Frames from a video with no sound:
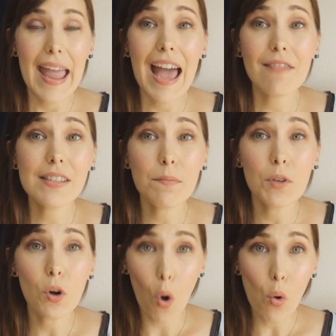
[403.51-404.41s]
I have
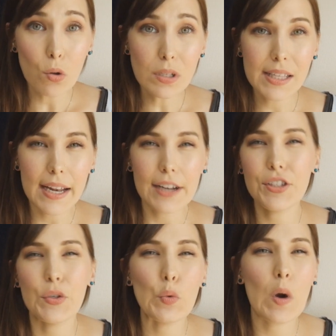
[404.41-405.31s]
some goals that I
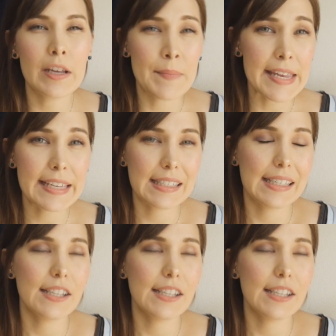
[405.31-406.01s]
do want to meet.